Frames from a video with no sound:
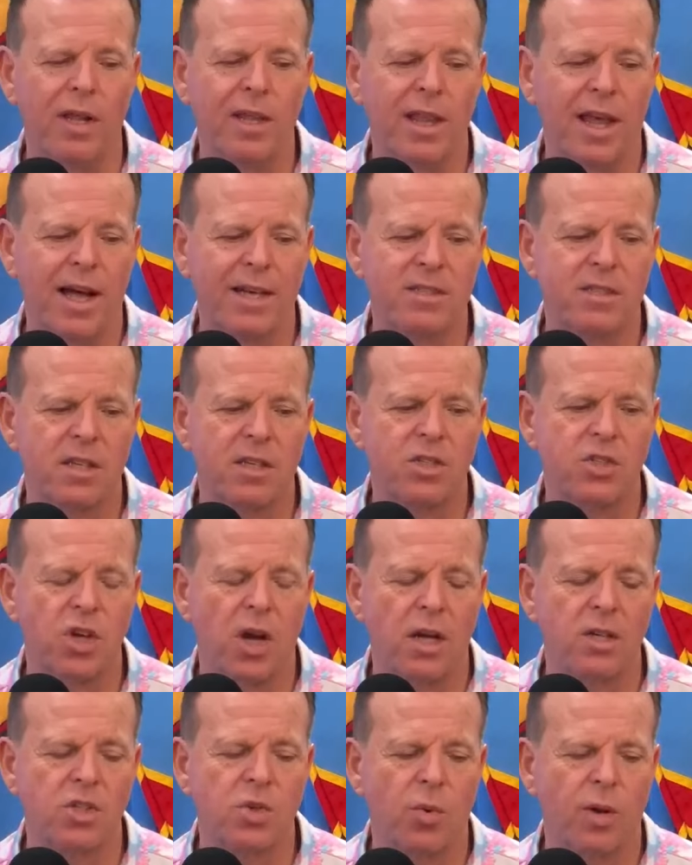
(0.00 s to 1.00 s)
last thing,
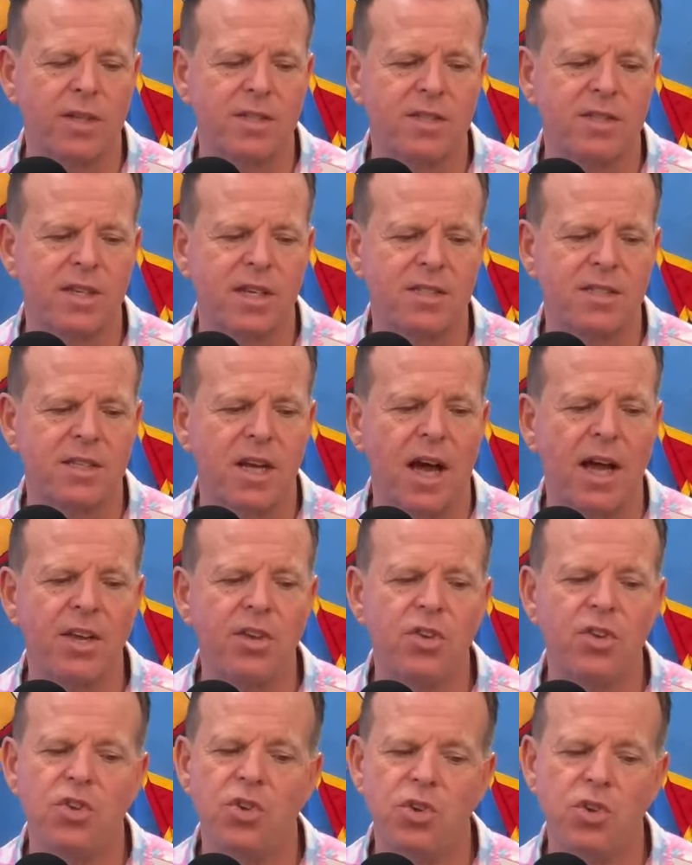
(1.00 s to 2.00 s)
Joshua says,
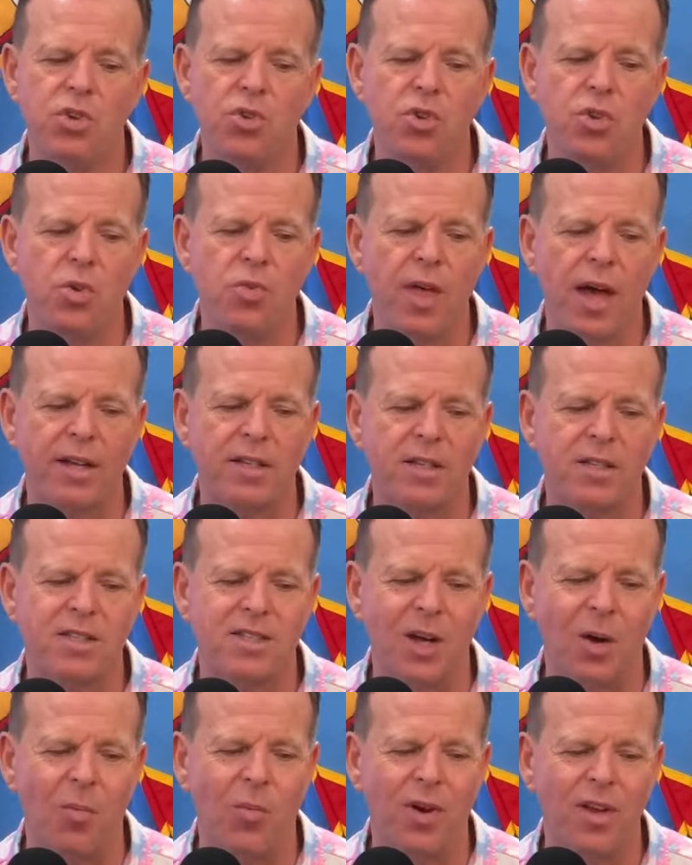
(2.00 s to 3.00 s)
you do that to
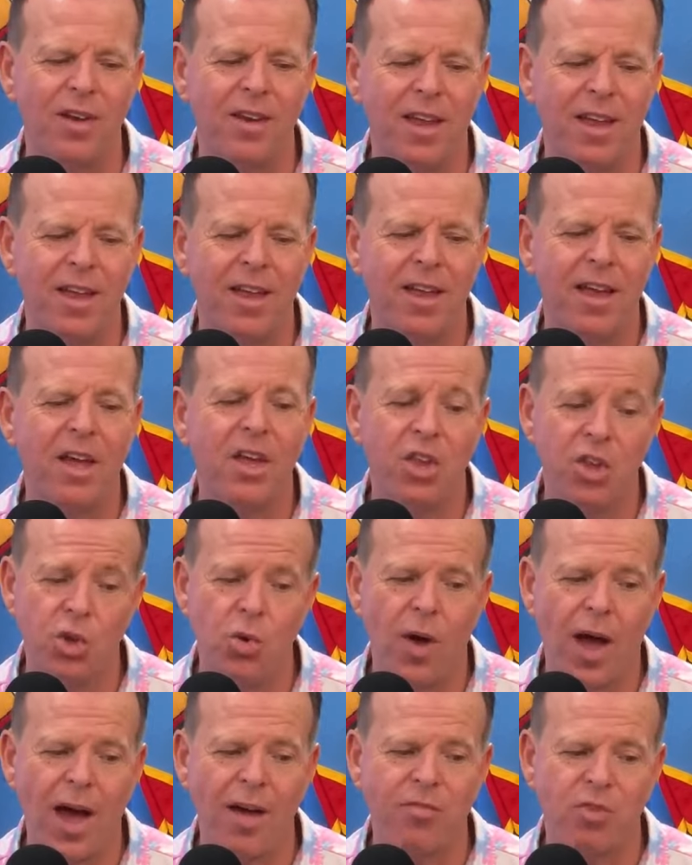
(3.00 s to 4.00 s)
someone, you
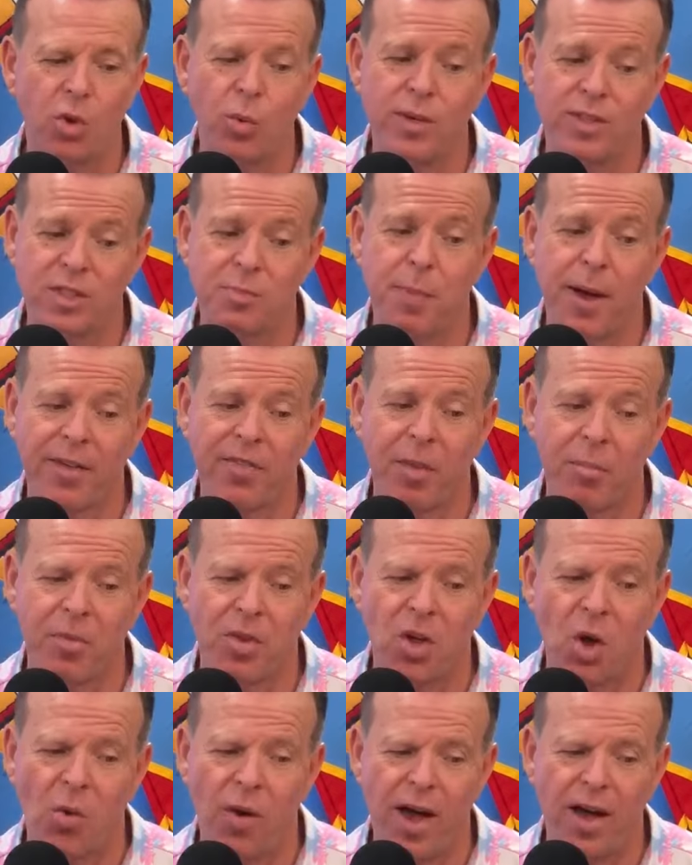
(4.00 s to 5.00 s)
have to expect them to
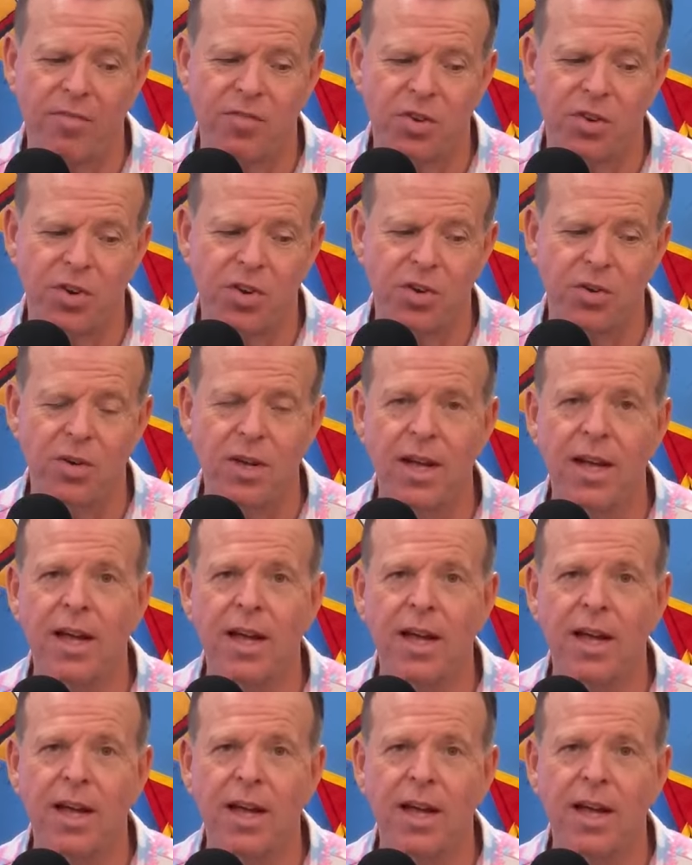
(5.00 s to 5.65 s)
go after you.